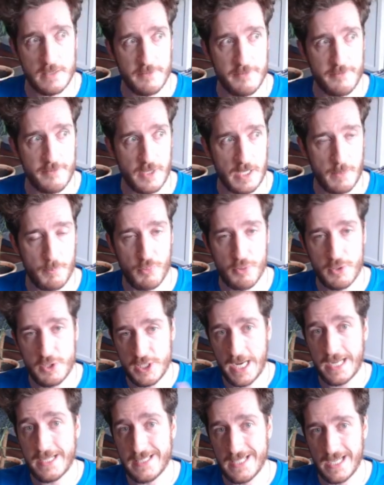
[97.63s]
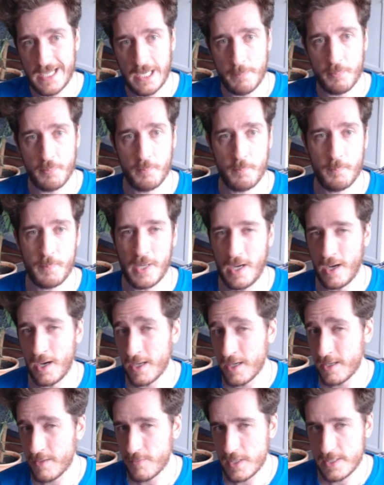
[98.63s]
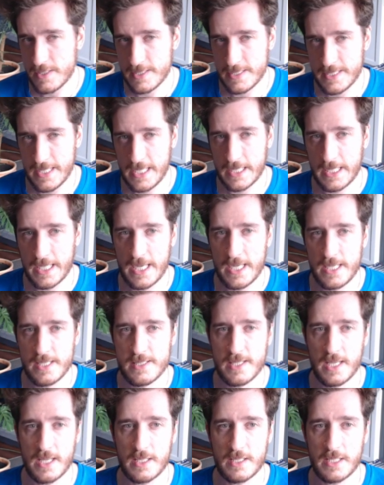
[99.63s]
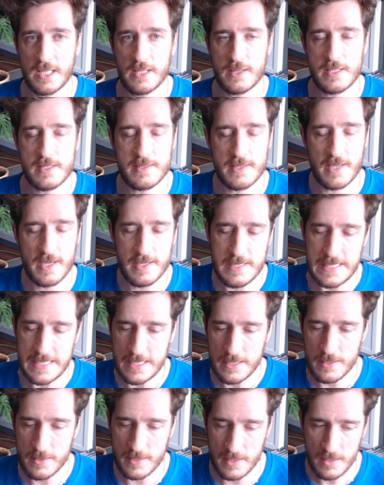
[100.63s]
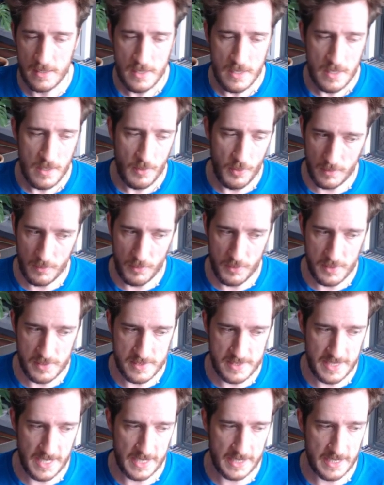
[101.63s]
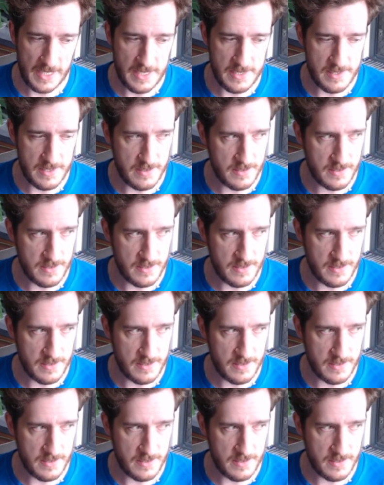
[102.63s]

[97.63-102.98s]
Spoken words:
of project up part of this staircase and get this idea that the staircase